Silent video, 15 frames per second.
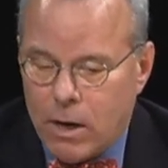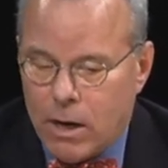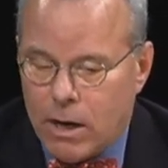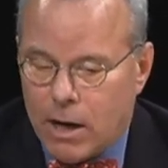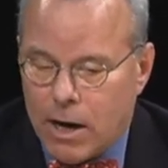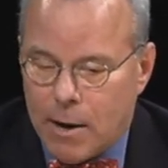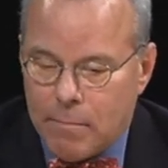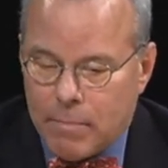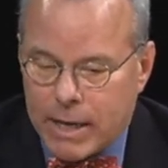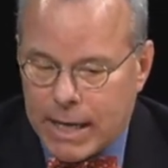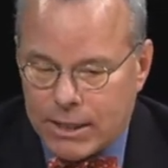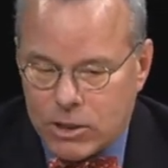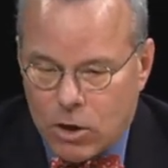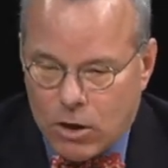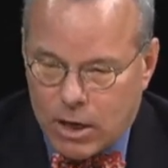But
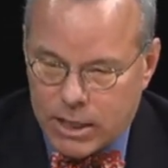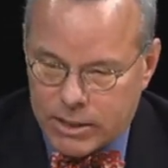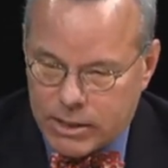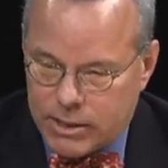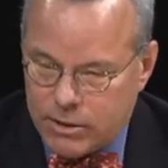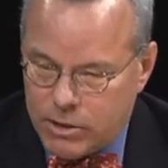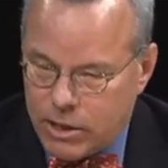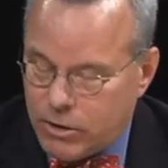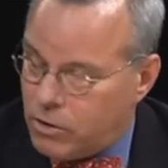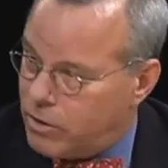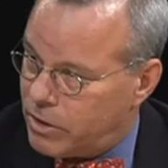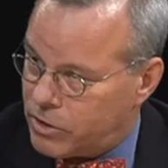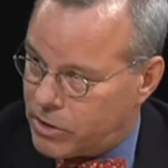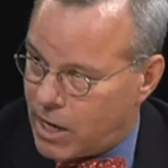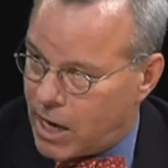as costs continue
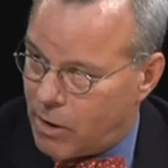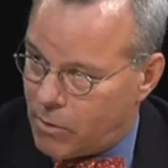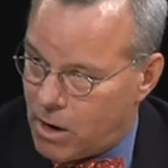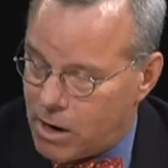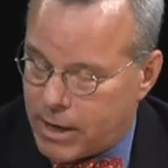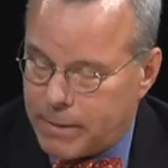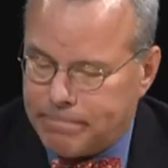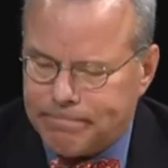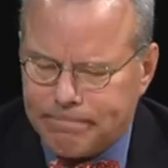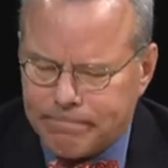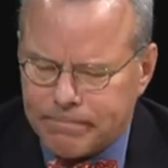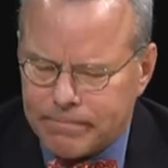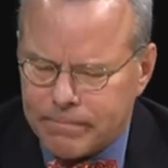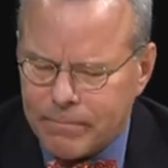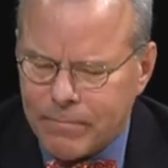to skyrocket,
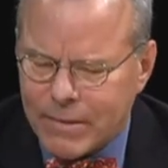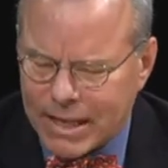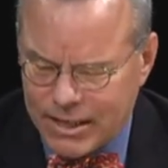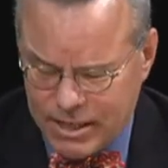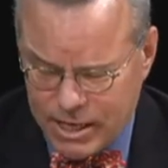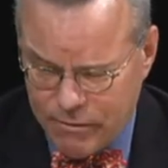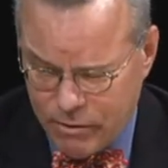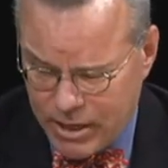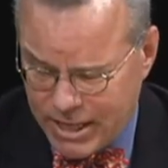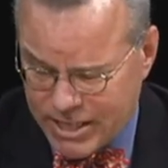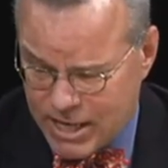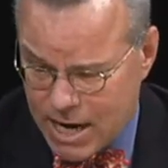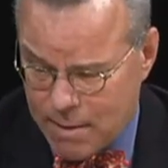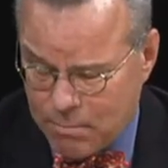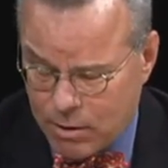and to give you an
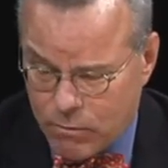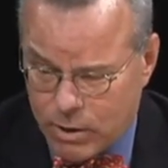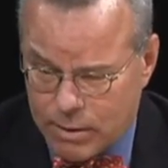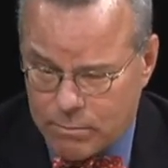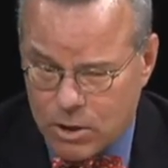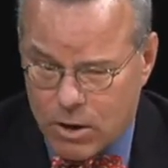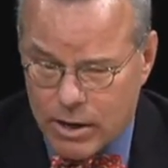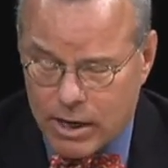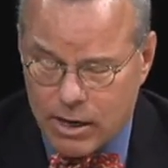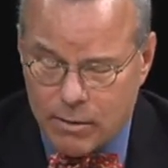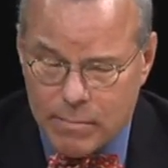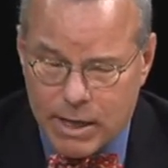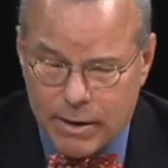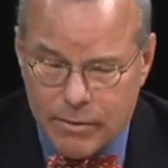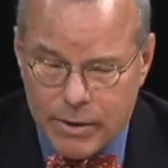example of what I'm talking
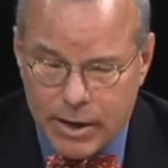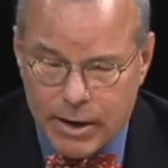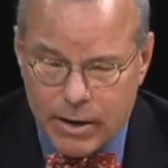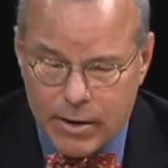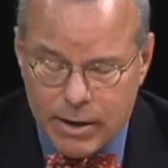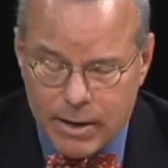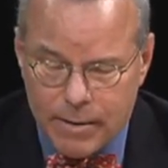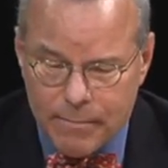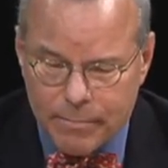about there,